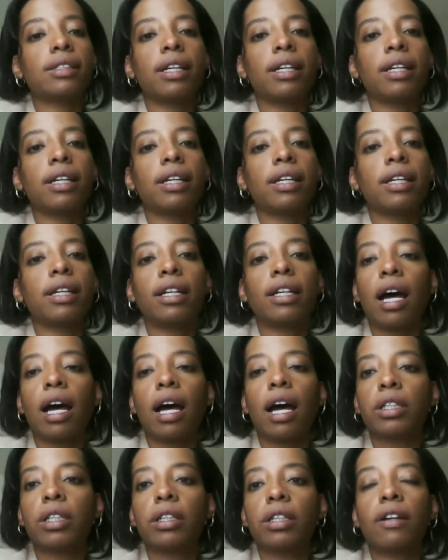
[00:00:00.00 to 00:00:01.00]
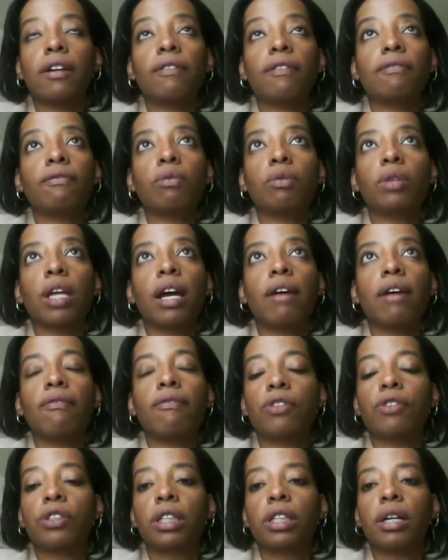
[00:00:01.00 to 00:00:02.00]
It is an option that
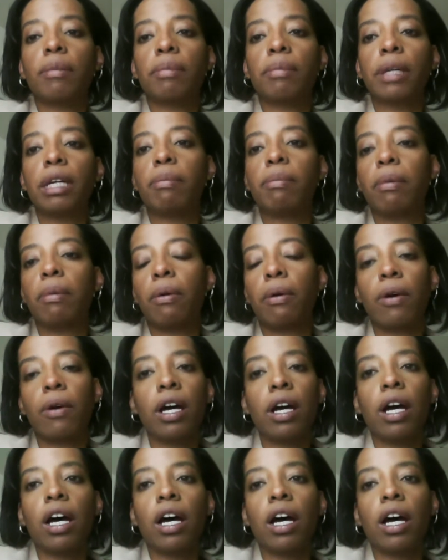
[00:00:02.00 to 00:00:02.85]
for some people,